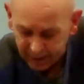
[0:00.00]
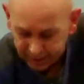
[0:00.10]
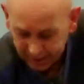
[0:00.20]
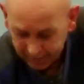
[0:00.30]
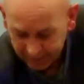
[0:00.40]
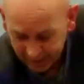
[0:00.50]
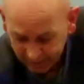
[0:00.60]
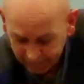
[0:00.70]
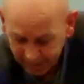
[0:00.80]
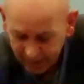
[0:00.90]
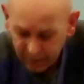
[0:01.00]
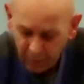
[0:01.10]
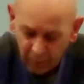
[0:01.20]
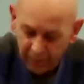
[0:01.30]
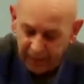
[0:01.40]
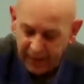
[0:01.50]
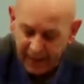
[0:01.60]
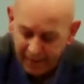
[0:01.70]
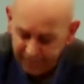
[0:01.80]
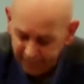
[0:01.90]
You take the same thing with the
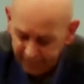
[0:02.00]
calf.